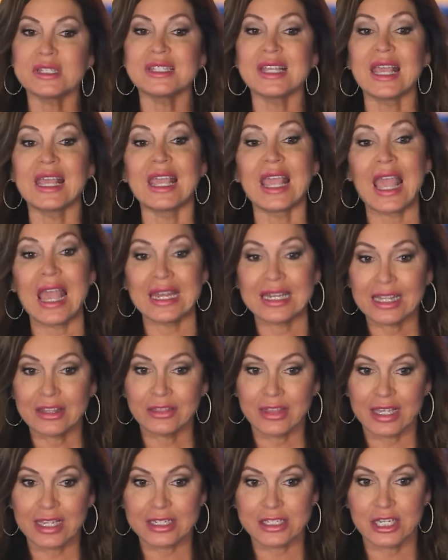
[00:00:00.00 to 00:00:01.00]
say
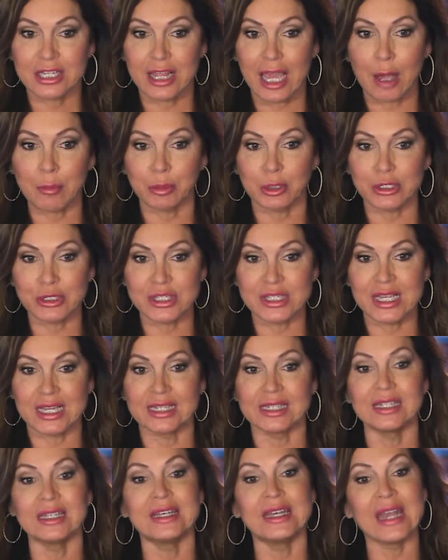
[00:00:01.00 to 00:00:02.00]
anything to that
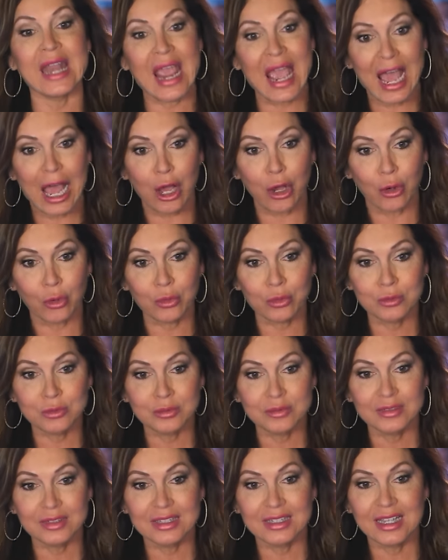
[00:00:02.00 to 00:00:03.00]
person now,
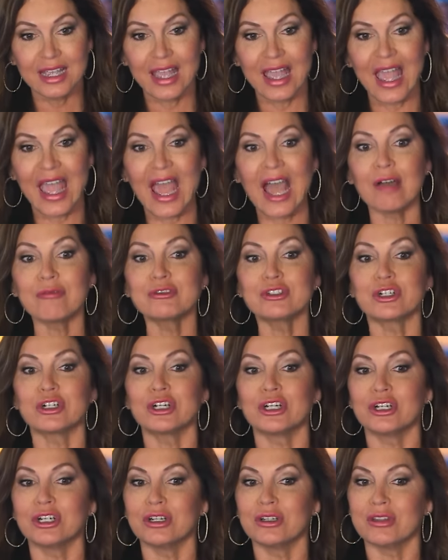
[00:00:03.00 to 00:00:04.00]

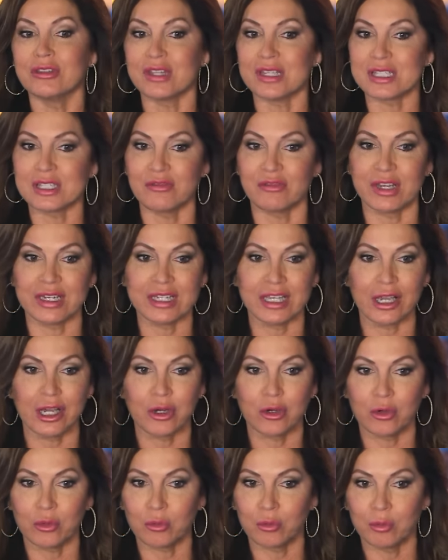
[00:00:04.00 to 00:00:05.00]
after this
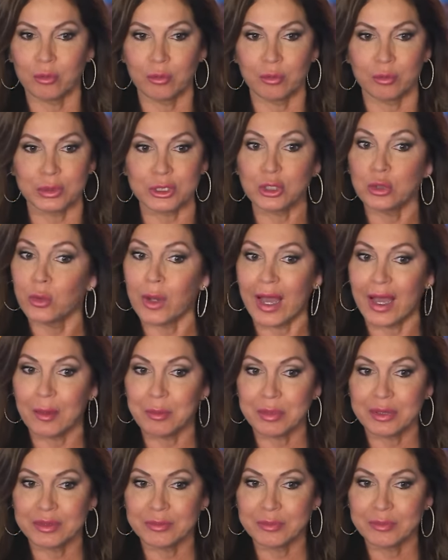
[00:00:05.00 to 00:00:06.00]
video blew
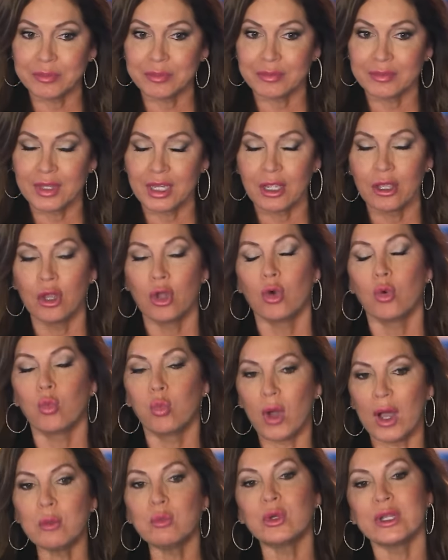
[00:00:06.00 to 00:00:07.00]
up,
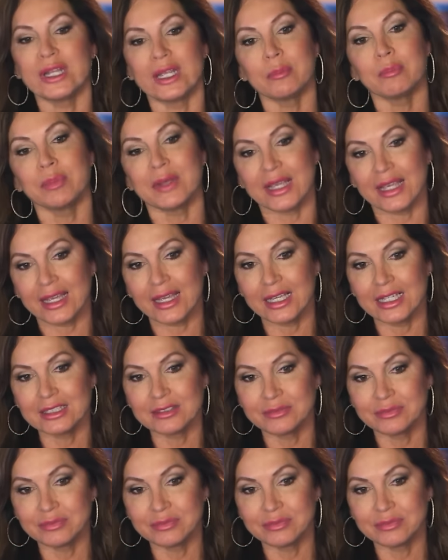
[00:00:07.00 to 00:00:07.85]
what would it be? I